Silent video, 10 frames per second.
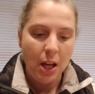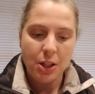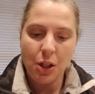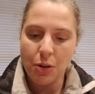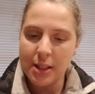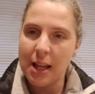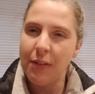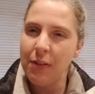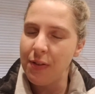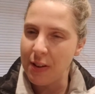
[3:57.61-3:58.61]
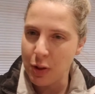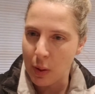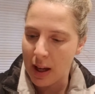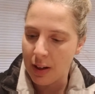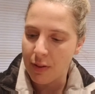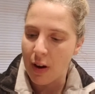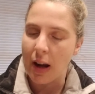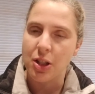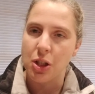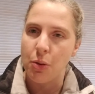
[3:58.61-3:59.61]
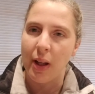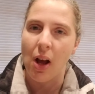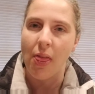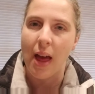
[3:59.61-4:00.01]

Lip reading: So 7/5, what kind of fraction do we call